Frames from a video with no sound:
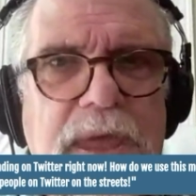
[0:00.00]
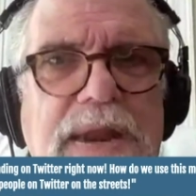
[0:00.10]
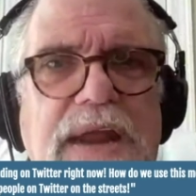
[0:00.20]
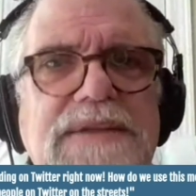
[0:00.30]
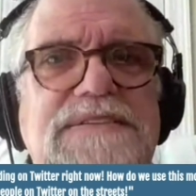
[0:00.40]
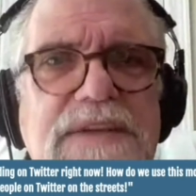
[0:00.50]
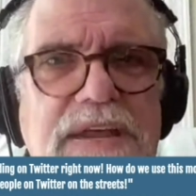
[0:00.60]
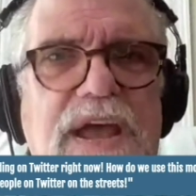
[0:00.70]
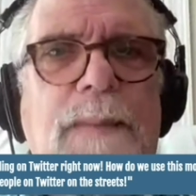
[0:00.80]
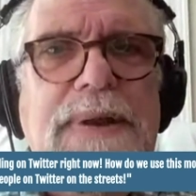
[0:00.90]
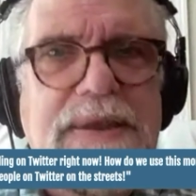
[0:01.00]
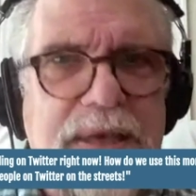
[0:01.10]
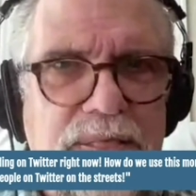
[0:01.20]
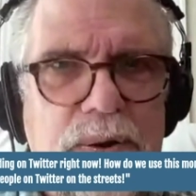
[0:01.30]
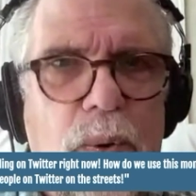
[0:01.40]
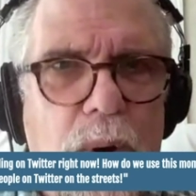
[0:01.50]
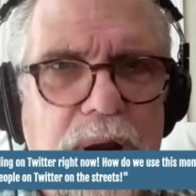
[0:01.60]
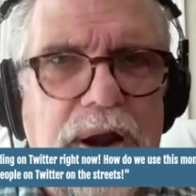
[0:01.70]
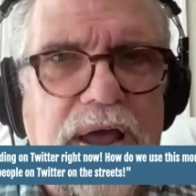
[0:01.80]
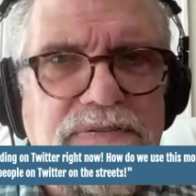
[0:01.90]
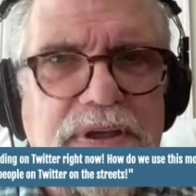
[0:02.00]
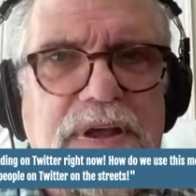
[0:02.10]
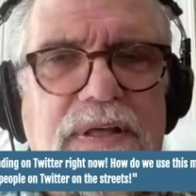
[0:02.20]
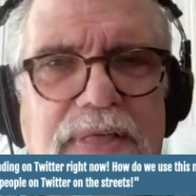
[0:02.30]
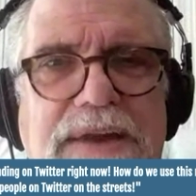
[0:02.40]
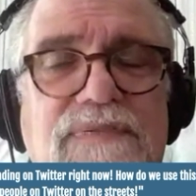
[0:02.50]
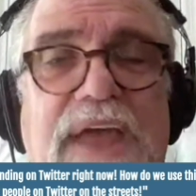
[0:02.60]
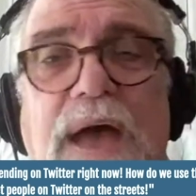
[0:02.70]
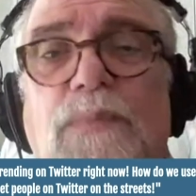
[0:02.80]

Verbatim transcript: in any city coming together and organizing collectively.